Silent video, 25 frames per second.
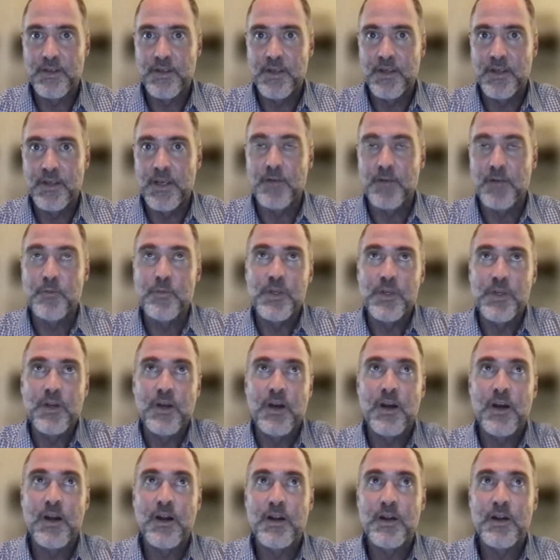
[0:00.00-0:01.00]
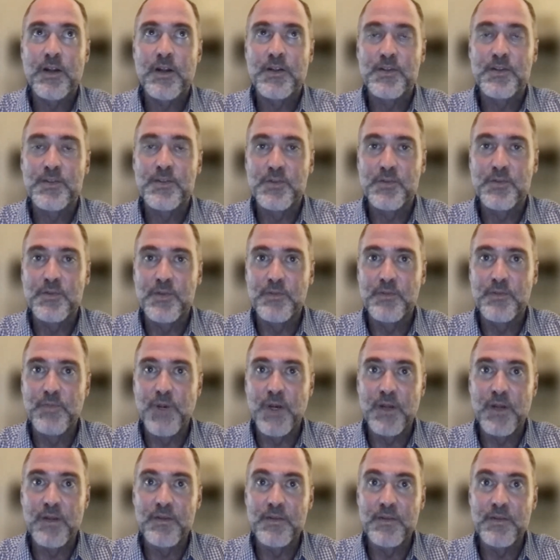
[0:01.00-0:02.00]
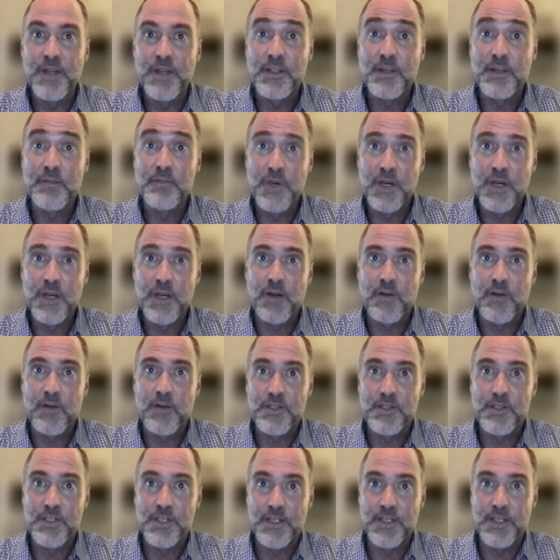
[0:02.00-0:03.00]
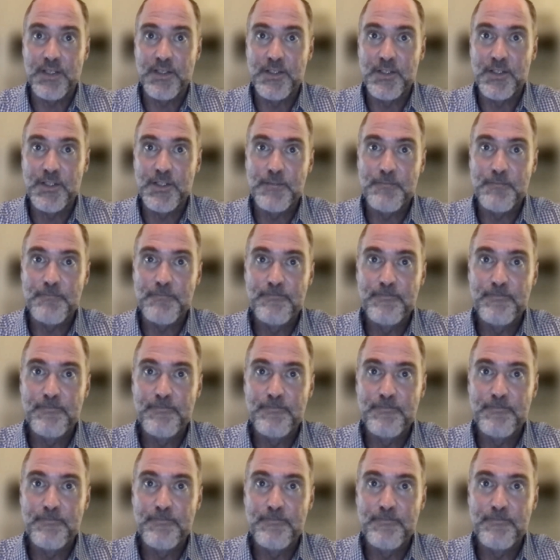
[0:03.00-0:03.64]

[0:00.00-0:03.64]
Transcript: and we are but nothing but our genes.